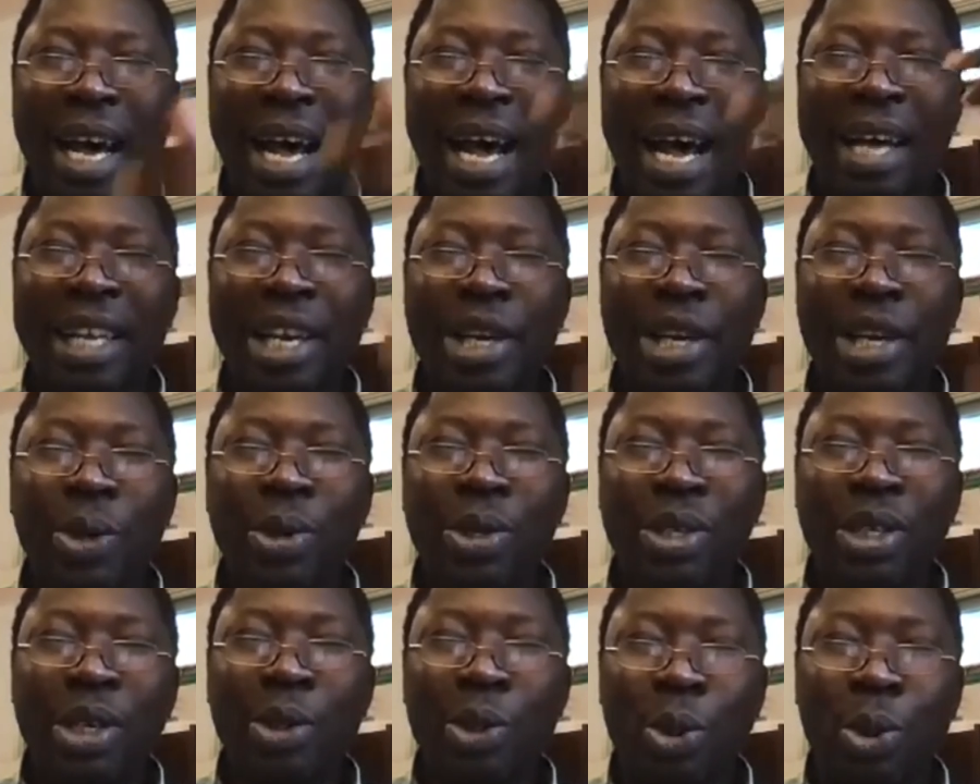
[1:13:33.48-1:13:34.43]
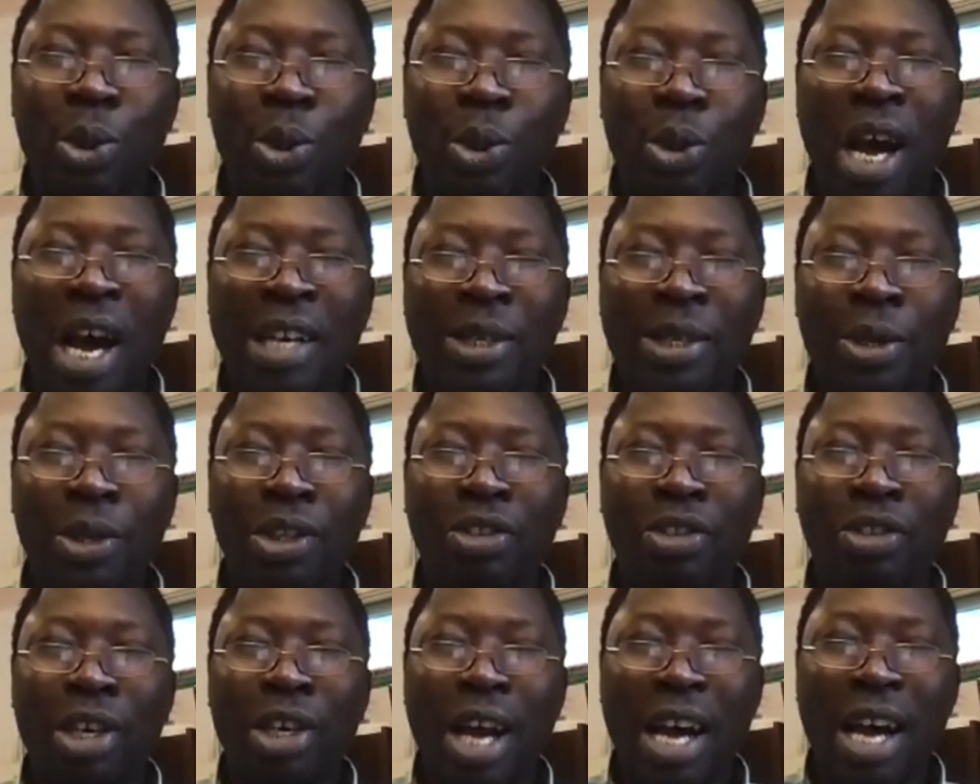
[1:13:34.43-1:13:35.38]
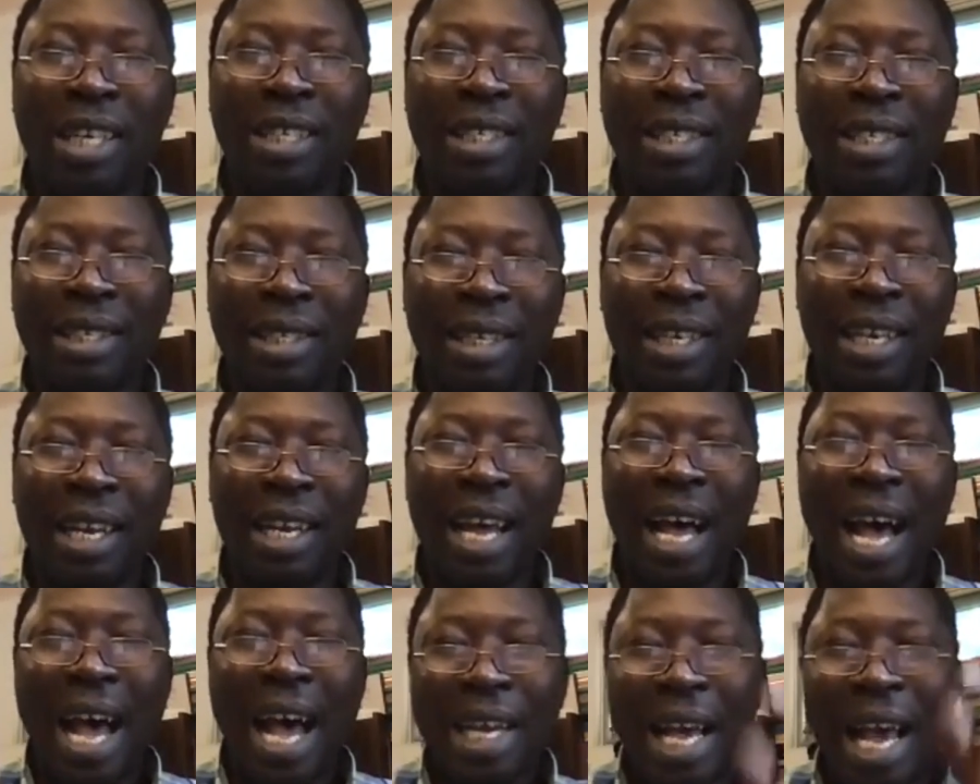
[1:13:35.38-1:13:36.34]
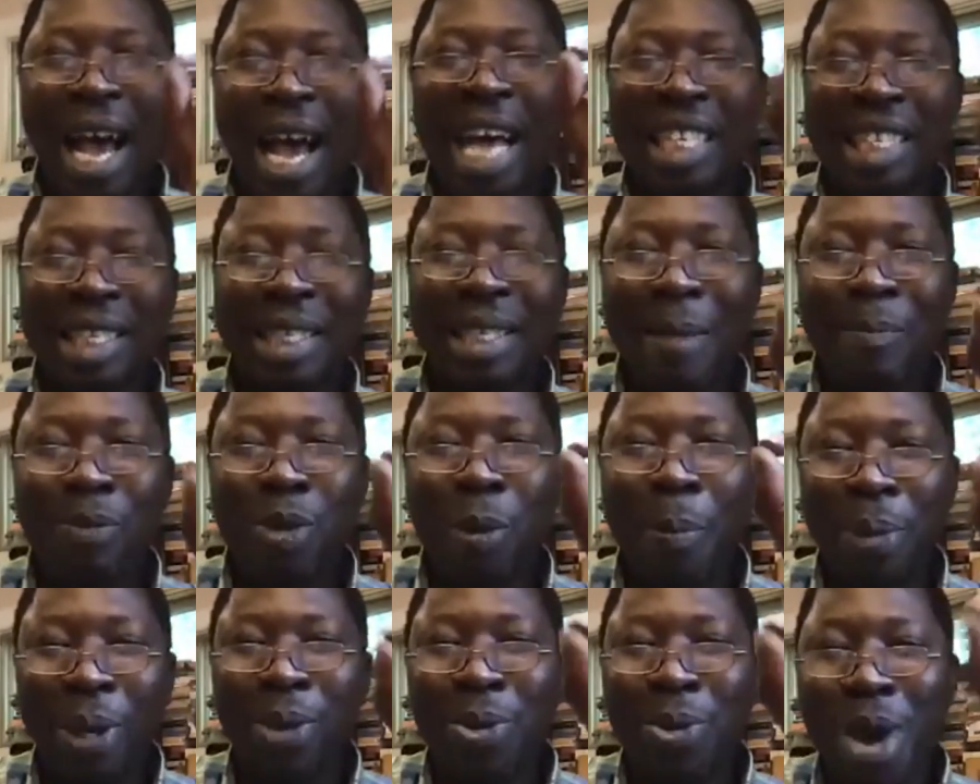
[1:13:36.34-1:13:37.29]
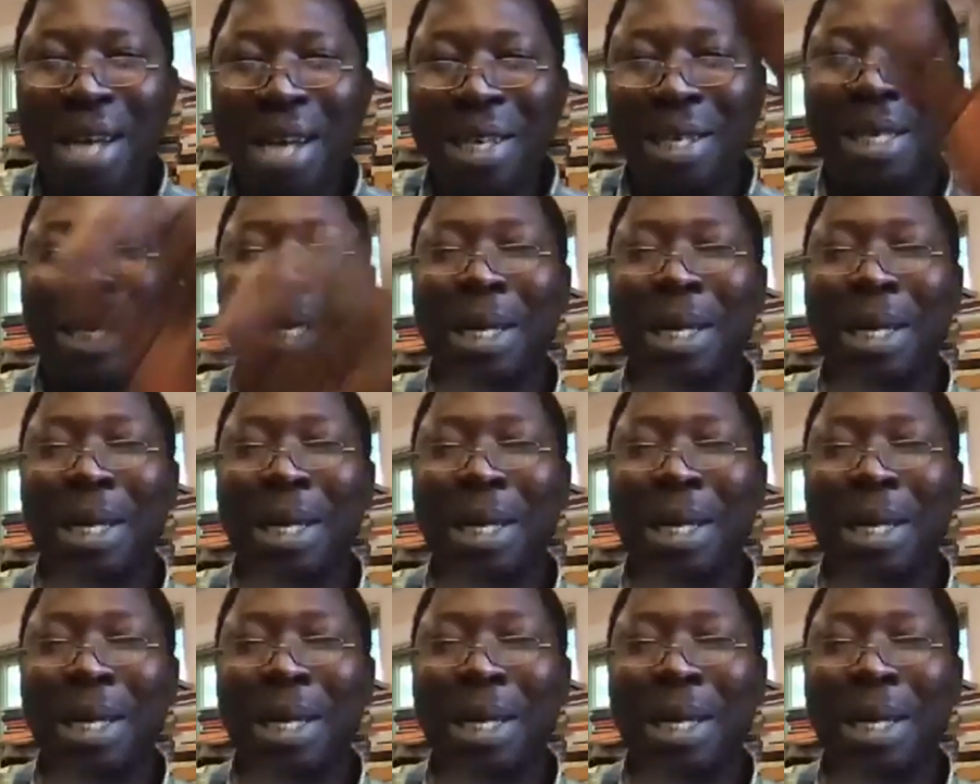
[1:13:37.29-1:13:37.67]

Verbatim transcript: Are they using two dots or three dots? Ask them to pick one